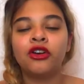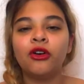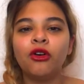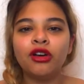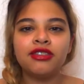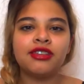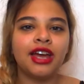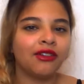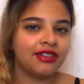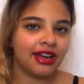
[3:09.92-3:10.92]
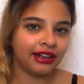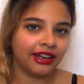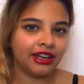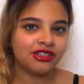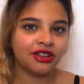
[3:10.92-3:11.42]
Cool, it's like with
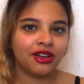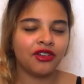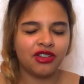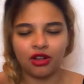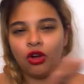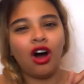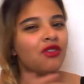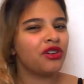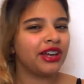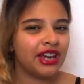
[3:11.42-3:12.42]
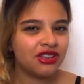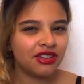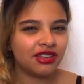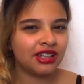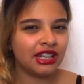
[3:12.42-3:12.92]
dedication. Like, there's a lot of
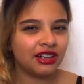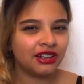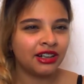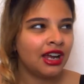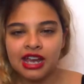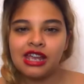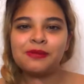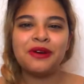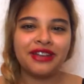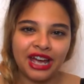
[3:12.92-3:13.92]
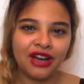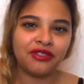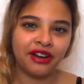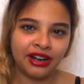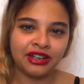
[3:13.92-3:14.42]
locations in here. He's put the
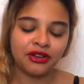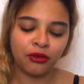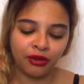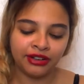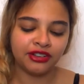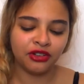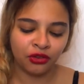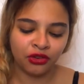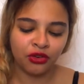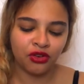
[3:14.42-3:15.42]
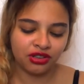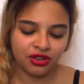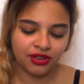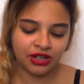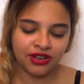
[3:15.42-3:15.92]
effort in, you know, like, you know, cool
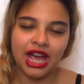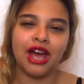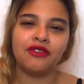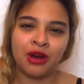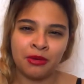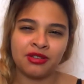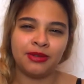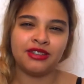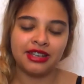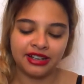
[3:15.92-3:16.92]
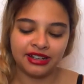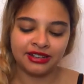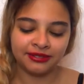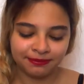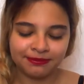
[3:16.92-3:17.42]
to like the effort must have been
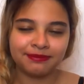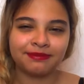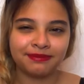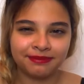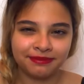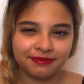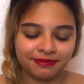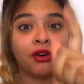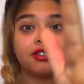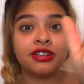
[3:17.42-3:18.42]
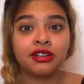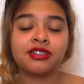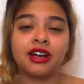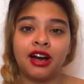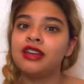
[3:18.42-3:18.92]
taken. If you want to hear
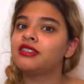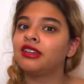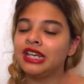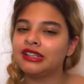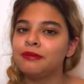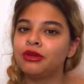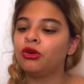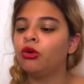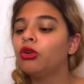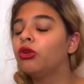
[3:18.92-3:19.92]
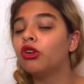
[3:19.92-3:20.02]
this, guys, link down below.